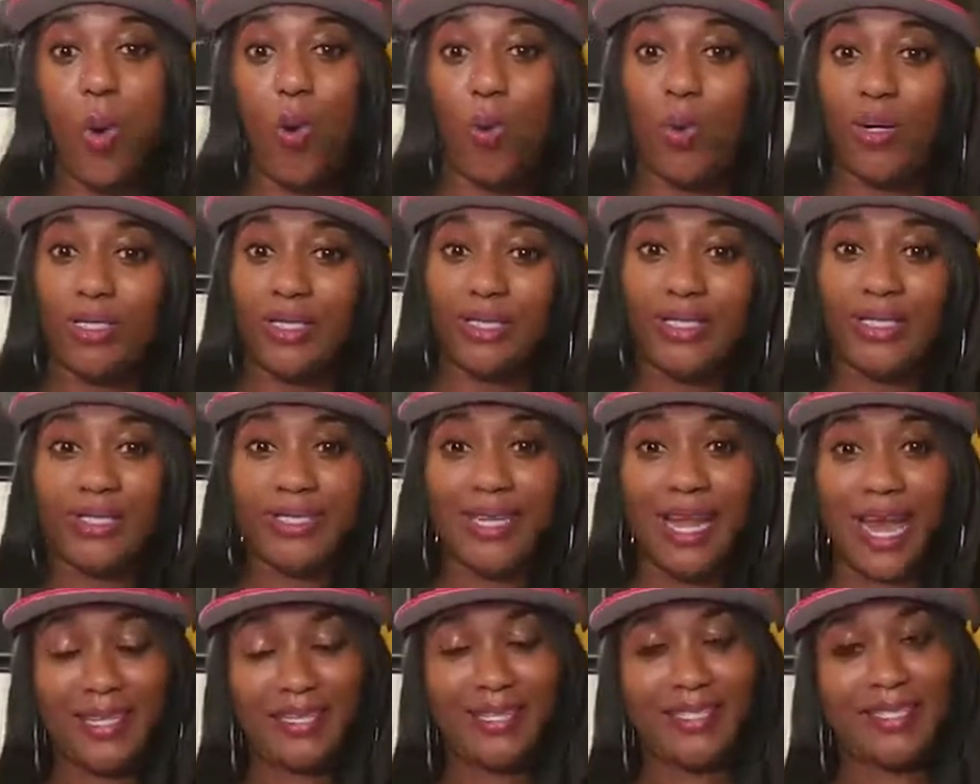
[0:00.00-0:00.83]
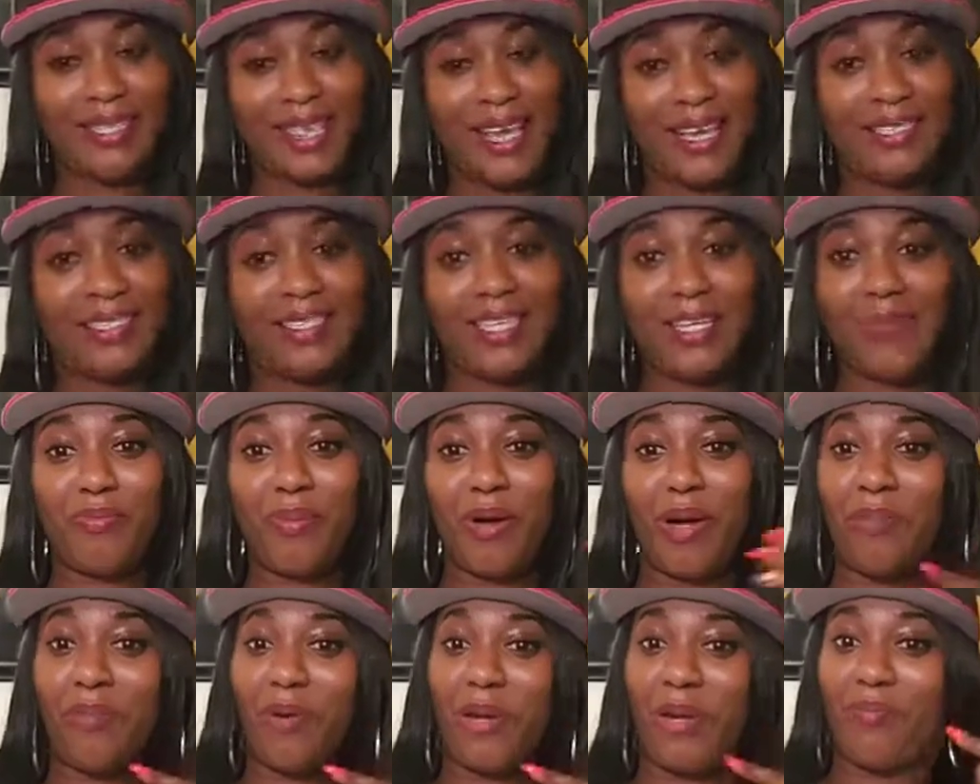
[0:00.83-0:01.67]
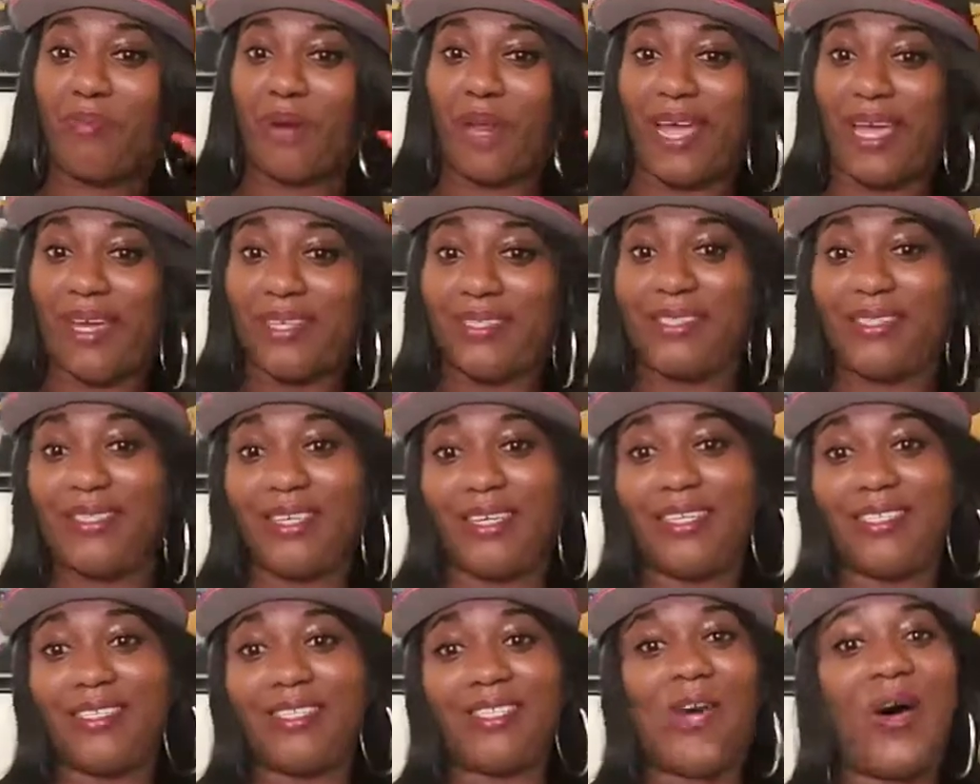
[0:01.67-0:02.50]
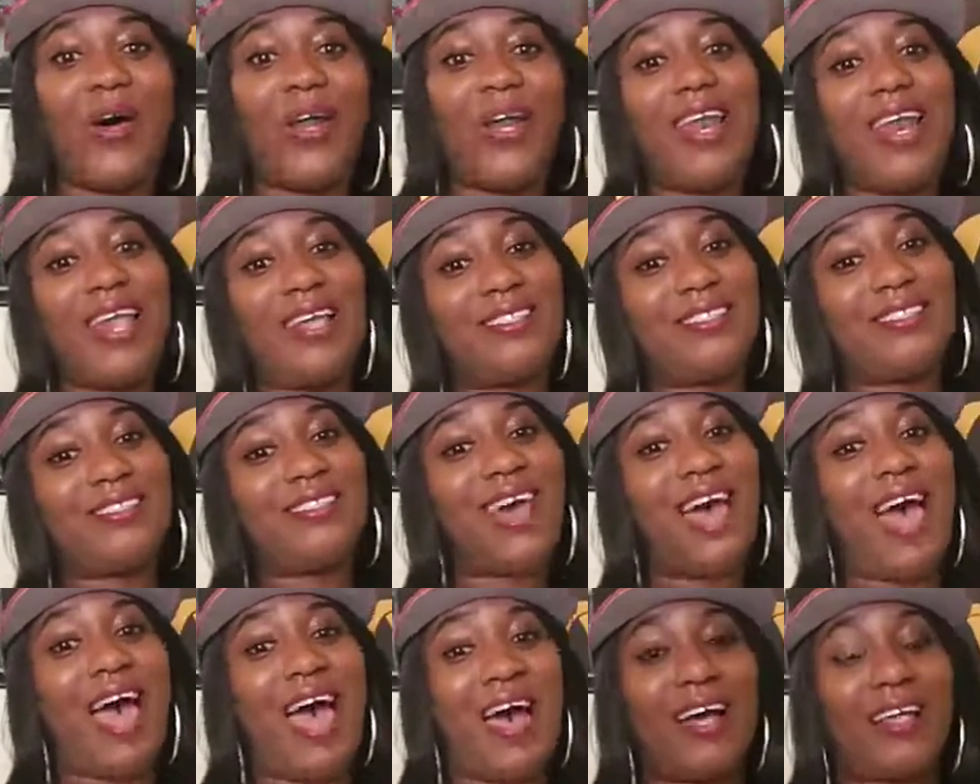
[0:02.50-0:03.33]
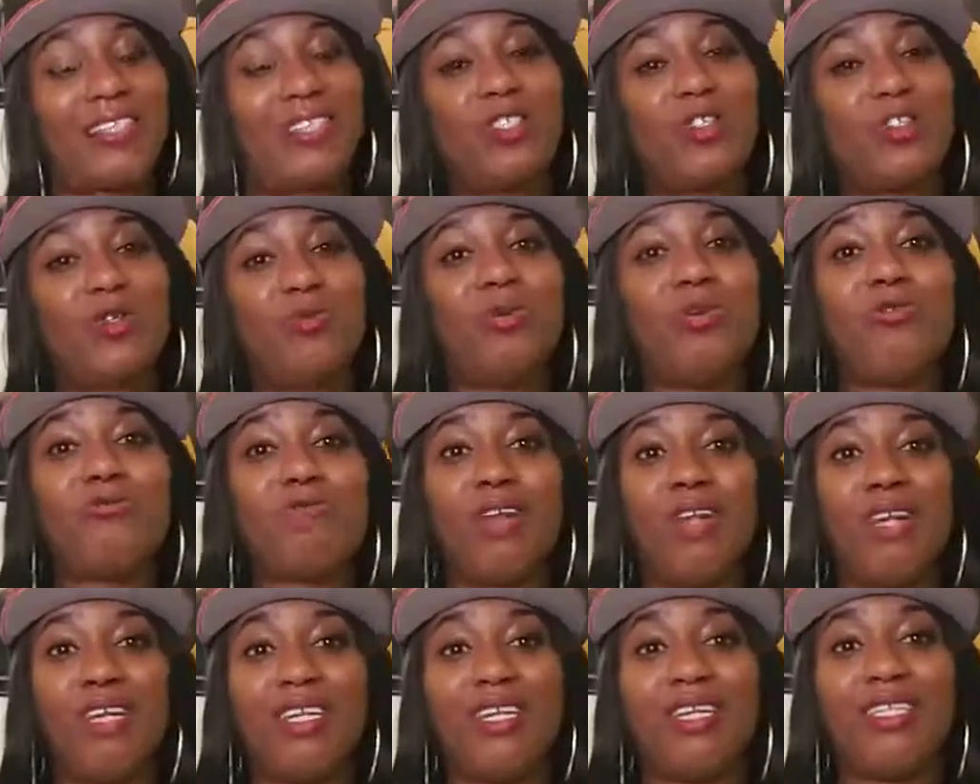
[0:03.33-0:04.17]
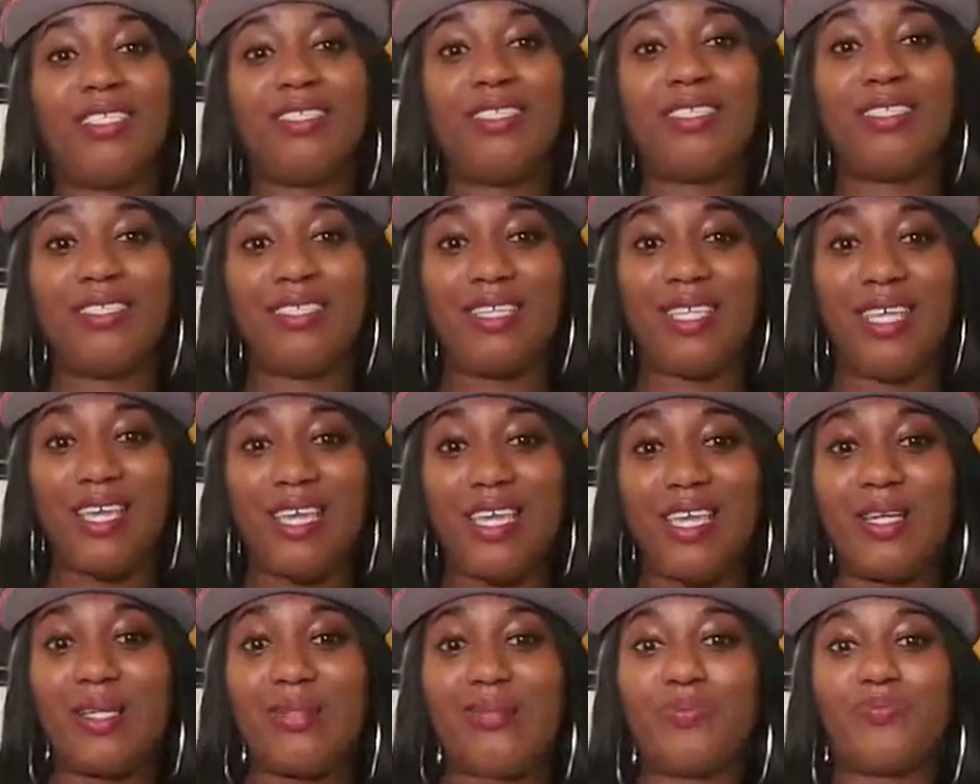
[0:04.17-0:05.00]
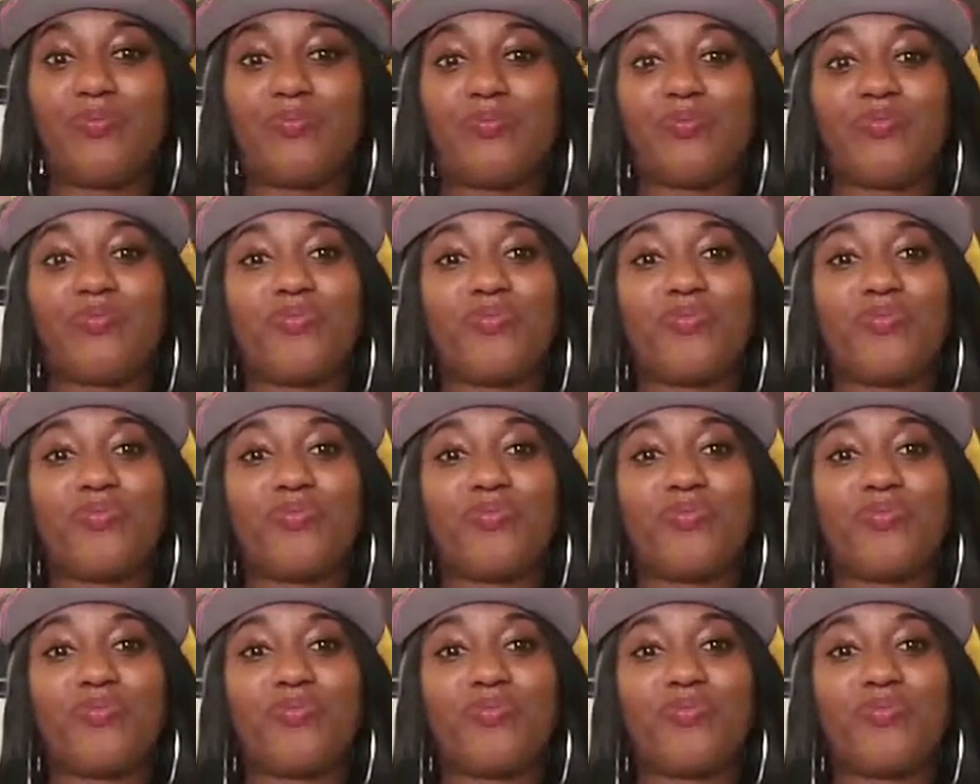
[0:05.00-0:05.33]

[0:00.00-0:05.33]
was not sex in public places unless the act could be readily seen